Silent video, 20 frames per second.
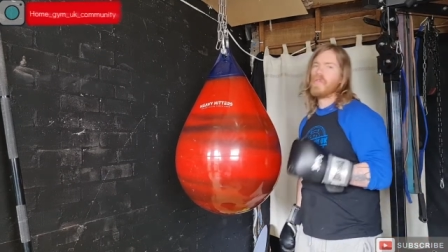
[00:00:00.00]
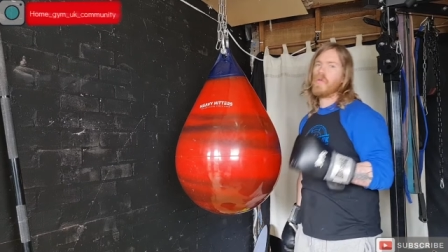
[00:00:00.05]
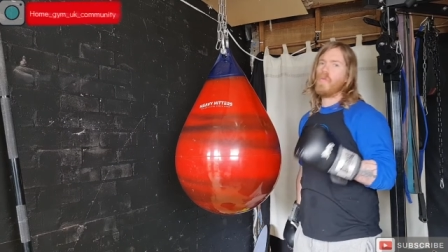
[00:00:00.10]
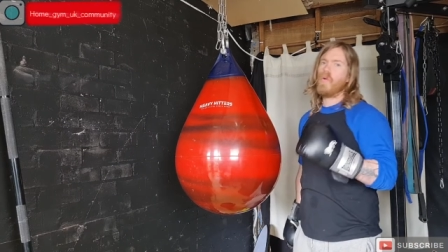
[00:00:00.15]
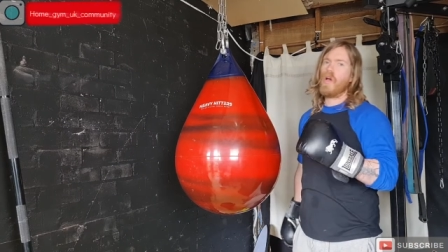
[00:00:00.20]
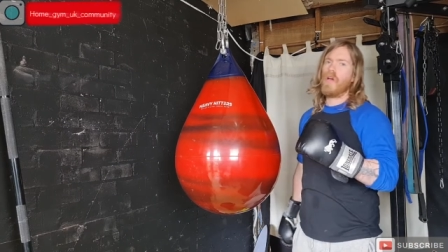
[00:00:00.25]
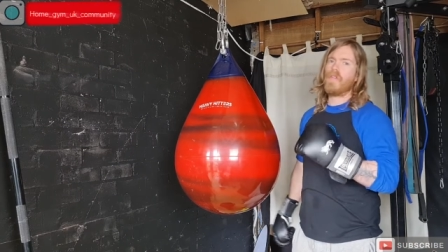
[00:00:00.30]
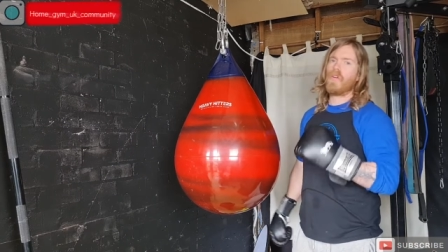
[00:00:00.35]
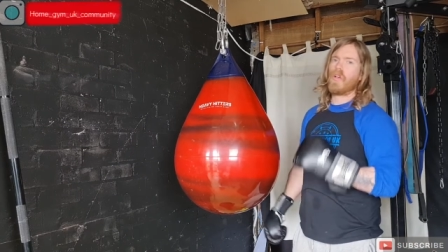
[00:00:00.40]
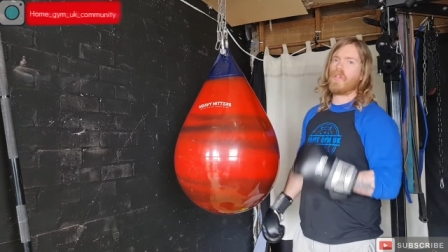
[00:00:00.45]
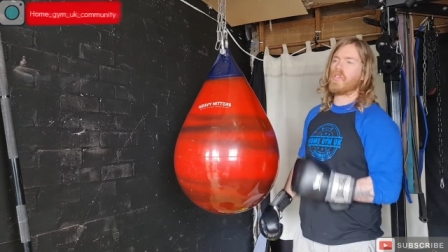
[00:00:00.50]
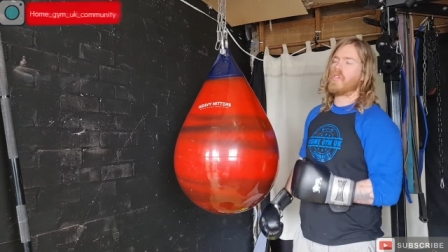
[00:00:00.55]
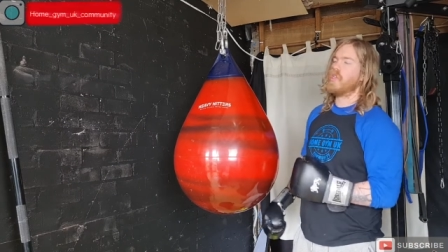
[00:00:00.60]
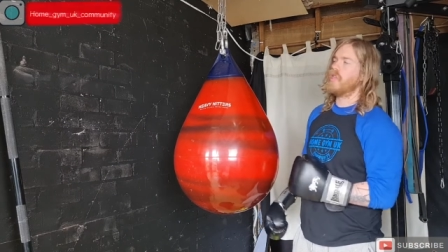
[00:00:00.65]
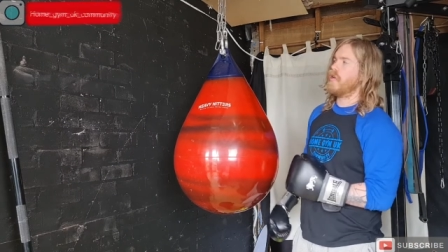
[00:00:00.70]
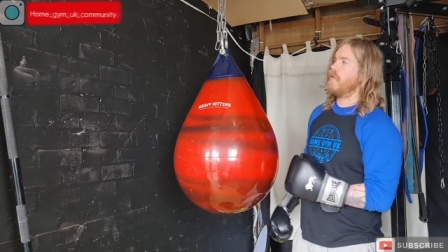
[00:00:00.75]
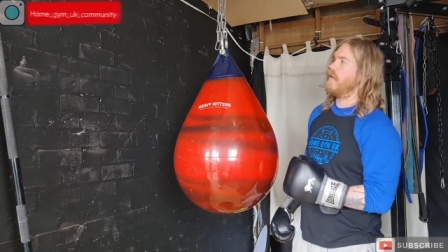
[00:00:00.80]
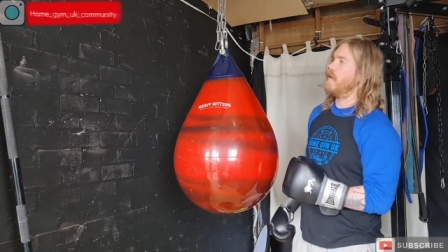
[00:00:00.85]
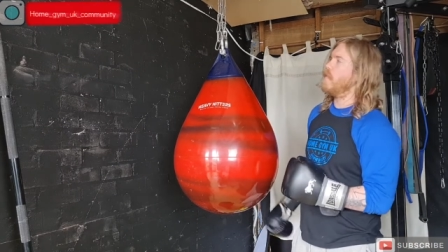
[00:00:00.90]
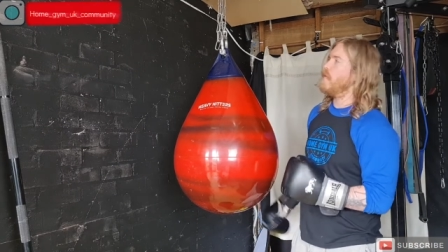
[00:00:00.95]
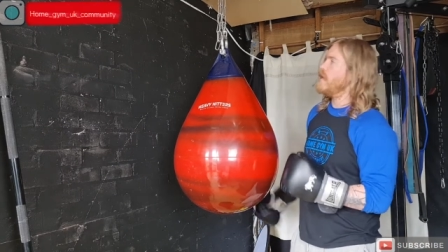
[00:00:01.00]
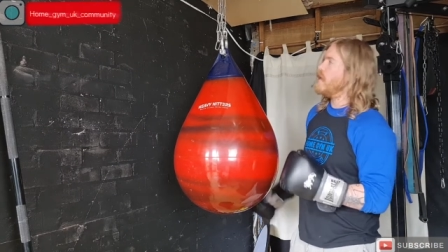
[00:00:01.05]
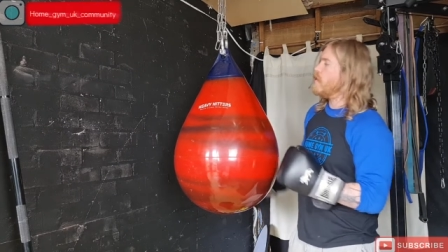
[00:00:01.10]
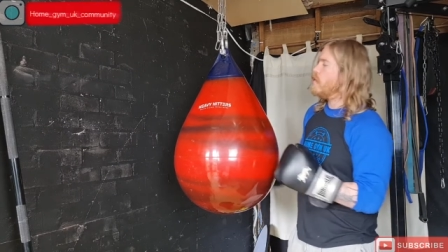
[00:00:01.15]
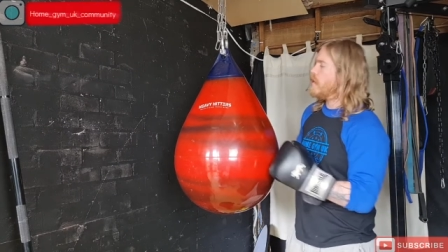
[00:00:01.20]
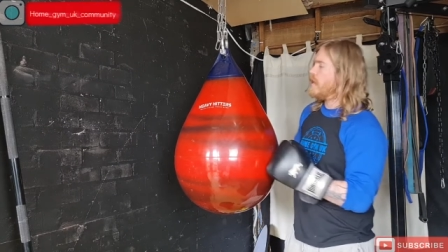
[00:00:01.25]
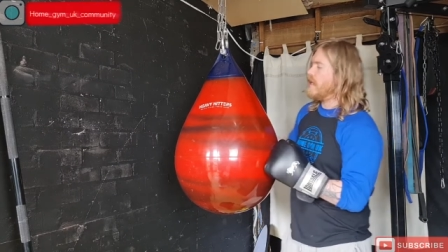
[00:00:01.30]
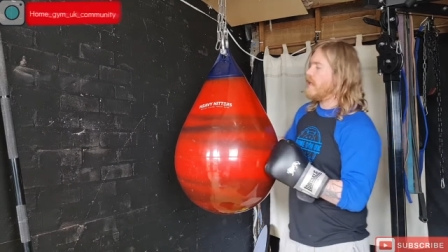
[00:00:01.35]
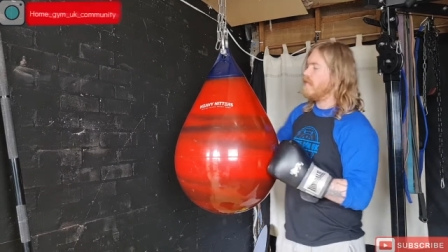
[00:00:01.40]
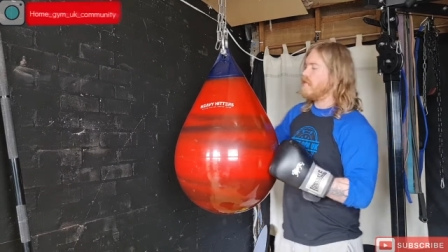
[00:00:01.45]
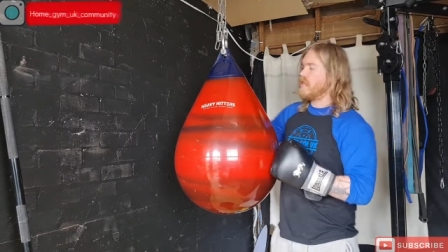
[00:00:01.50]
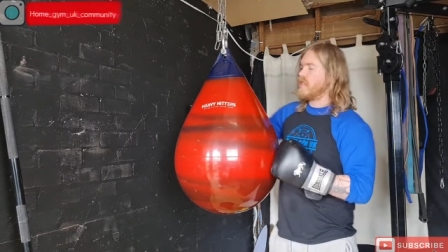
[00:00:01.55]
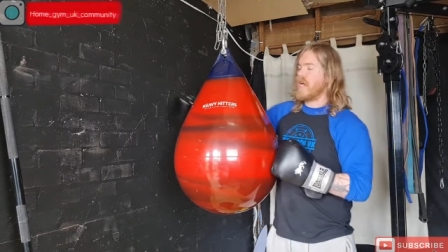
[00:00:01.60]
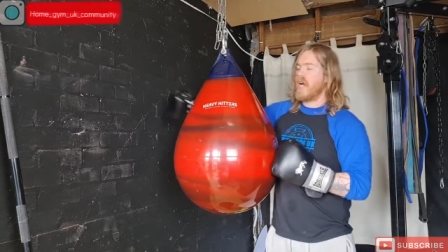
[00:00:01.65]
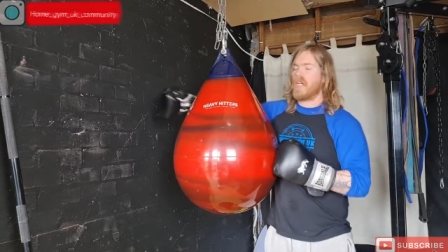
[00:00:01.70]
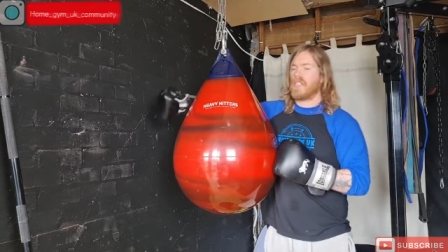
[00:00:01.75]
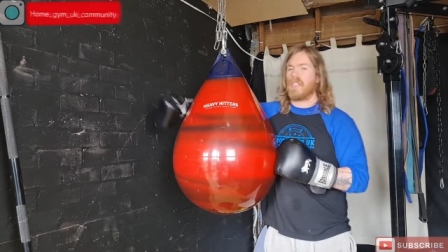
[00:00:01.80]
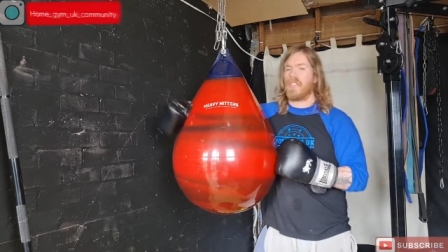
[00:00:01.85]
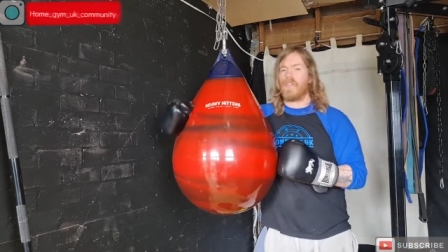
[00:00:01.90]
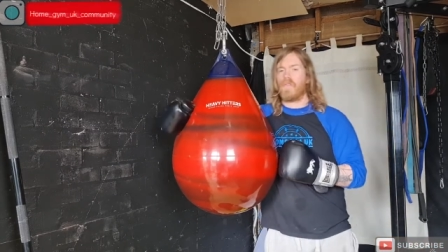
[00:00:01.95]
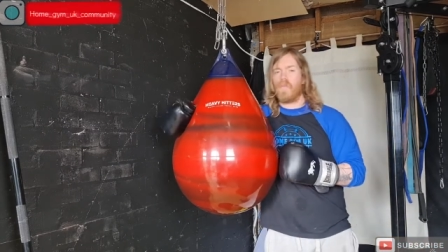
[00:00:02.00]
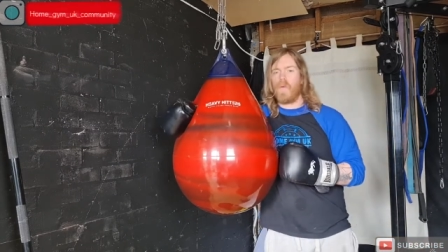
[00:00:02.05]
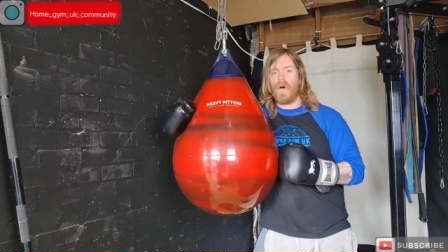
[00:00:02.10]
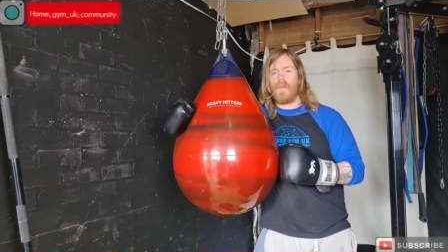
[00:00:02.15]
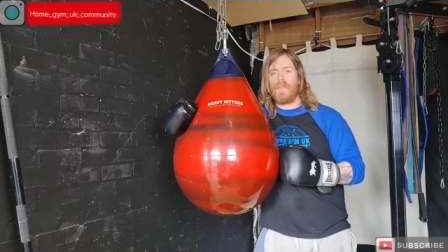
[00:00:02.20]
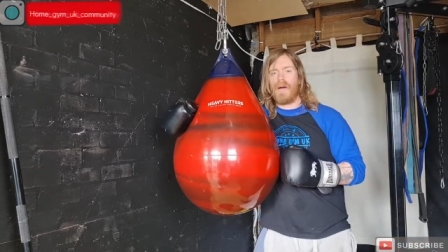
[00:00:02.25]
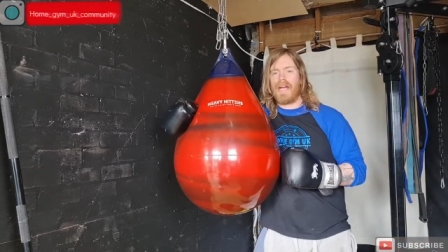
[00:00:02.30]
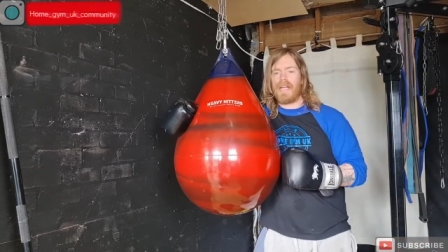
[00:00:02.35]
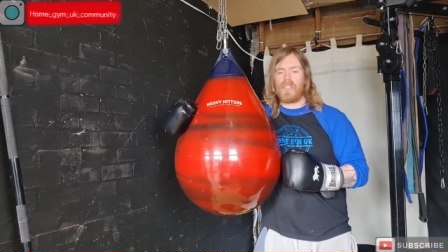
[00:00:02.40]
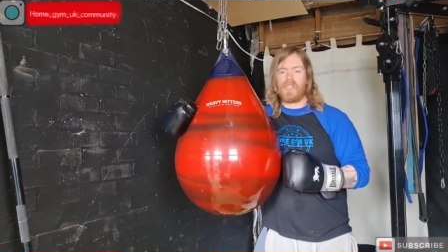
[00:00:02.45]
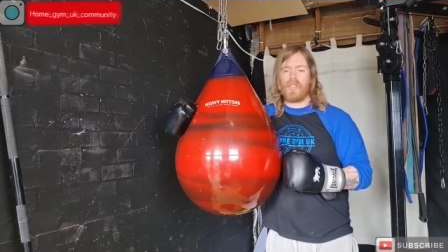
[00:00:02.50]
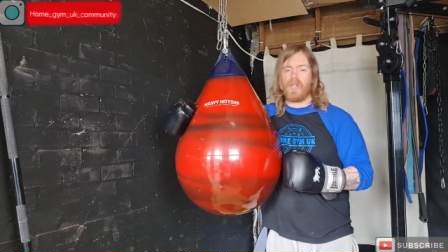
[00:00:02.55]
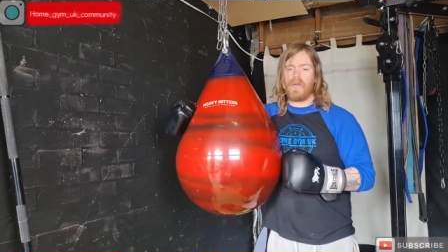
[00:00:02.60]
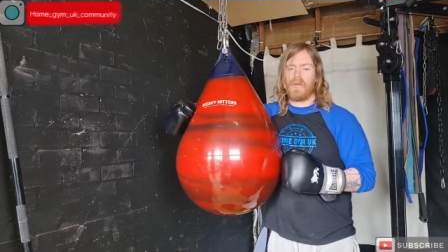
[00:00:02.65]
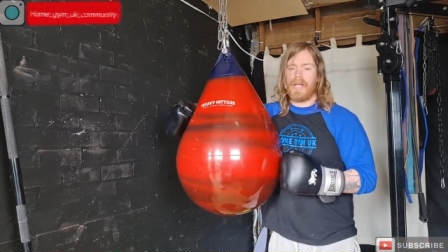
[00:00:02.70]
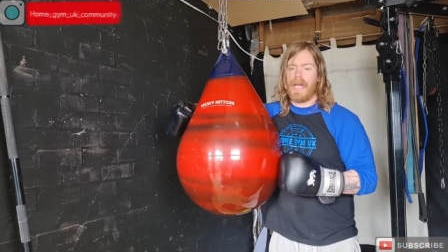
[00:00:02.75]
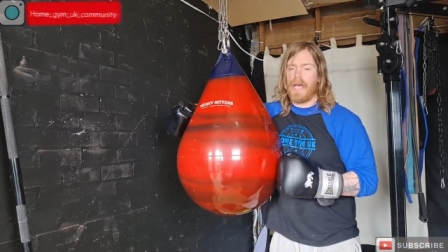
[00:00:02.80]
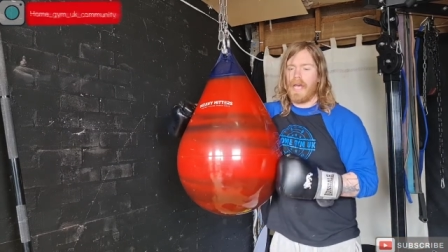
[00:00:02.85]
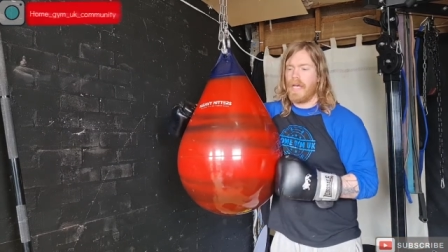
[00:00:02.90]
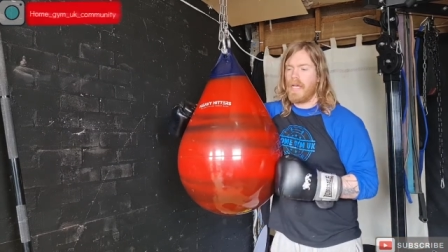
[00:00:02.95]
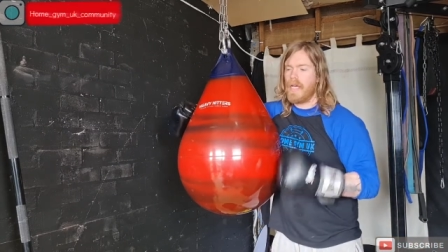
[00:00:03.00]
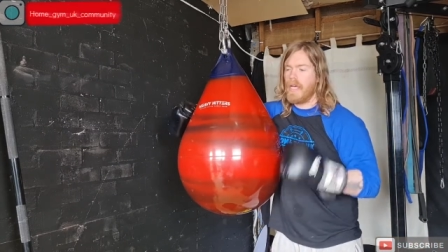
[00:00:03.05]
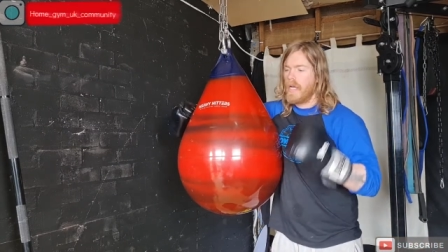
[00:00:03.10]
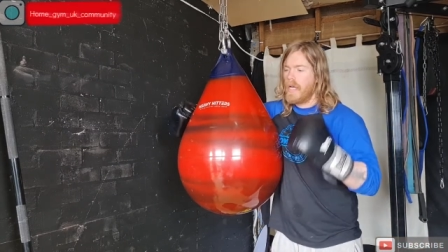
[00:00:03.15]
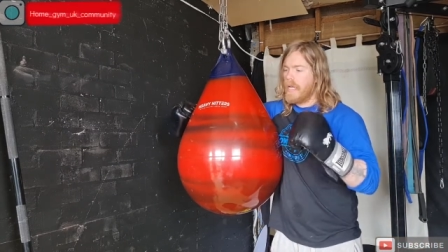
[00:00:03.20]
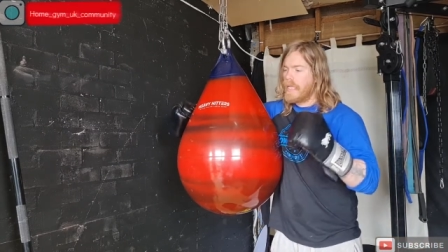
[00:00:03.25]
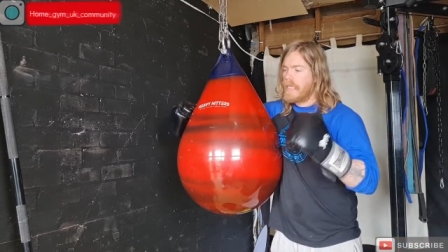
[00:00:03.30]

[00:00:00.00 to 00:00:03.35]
So worth considering when you're looking at the sizes of what bags you'll get.